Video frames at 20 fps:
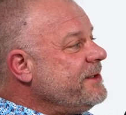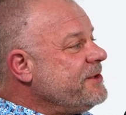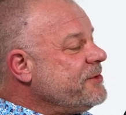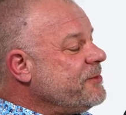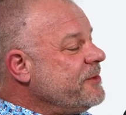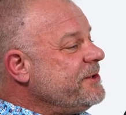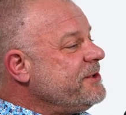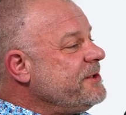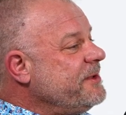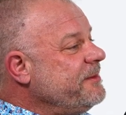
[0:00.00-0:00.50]
just
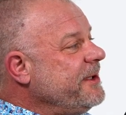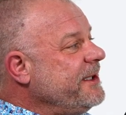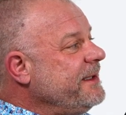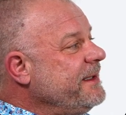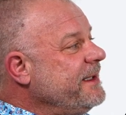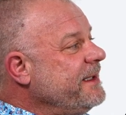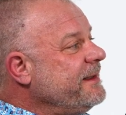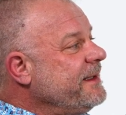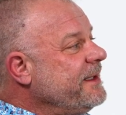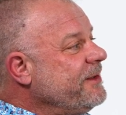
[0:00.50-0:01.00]
want you to buy
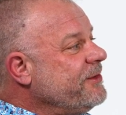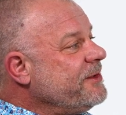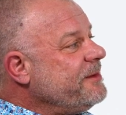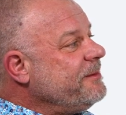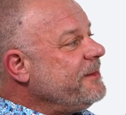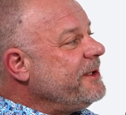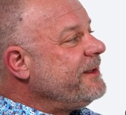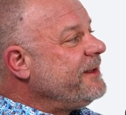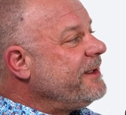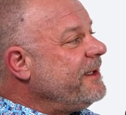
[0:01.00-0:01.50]
$10,000 a
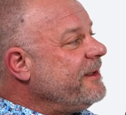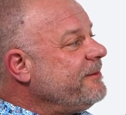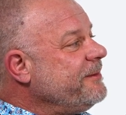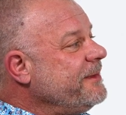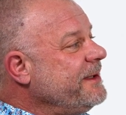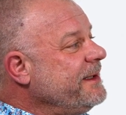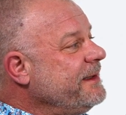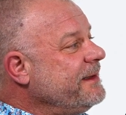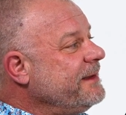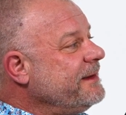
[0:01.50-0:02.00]
month off
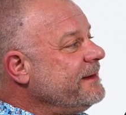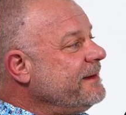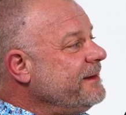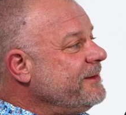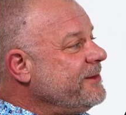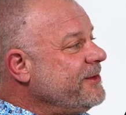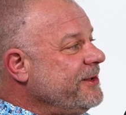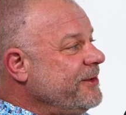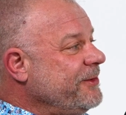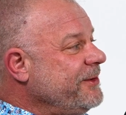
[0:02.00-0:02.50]
me
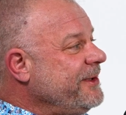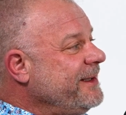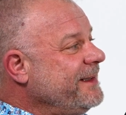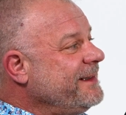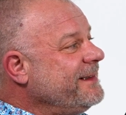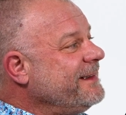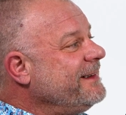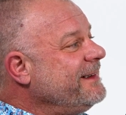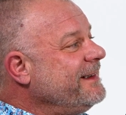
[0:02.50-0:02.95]
at COD,